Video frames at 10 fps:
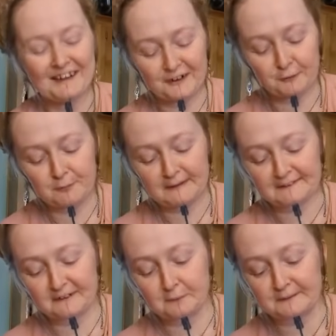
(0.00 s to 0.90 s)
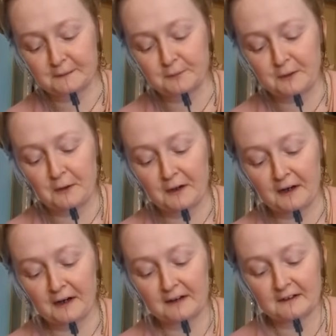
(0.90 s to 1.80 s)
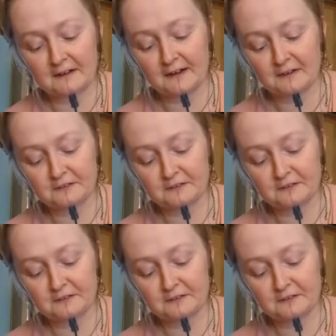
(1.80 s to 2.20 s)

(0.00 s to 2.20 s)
You can mix it in with some yogurt and